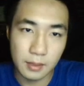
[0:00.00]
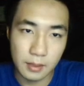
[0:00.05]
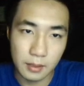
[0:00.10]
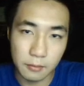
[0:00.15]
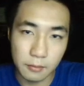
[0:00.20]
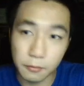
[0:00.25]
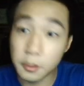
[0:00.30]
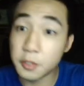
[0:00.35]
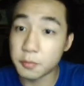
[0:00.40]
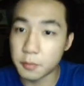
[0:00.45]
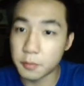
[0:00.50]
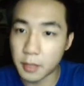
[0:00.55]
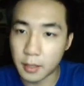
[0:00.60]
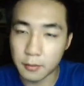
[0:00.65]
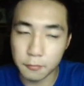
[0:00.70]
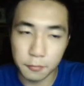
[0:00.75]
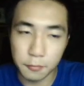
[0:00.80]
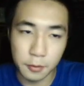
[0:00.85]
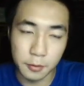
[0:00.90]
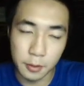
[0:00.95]
which
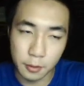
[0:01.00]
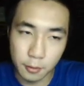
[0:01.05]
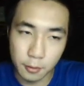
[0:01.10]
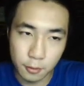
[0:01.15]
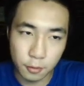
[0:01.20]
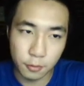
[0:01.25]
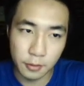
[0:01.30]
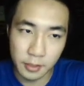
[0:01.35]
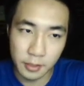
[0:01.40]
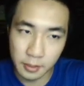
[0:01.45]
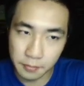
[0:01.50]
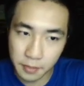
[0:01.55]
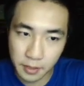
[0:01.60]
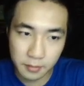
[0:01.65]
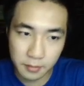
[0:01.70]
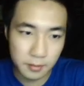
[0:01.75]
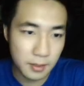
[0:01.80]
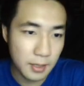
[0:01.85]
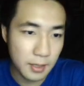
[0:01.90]
we will go through in a bit.